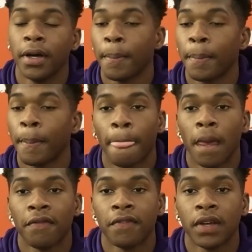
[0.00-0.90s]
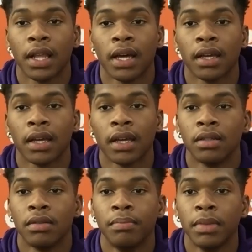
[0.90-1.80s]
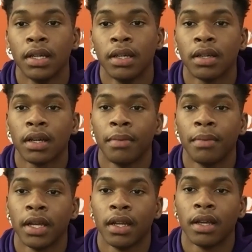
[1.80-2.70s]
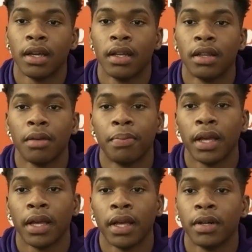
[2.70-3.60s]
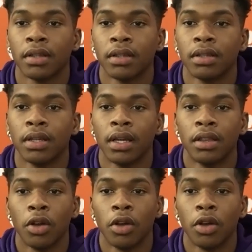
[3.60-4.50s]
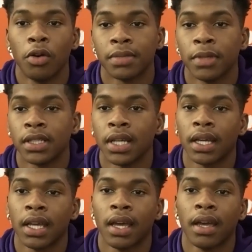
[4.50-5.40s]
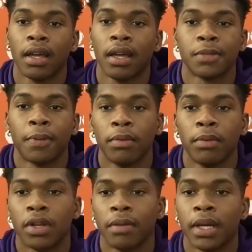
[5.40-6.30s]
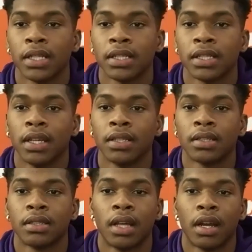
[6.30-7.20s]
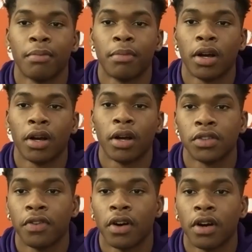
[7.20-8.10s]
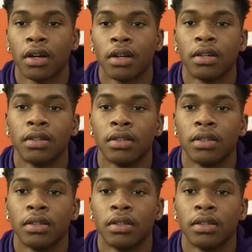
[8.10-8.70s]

But I feel like me coming in and the playbook, knowing it as much as I can, that's probably one of the best things that I brought so far.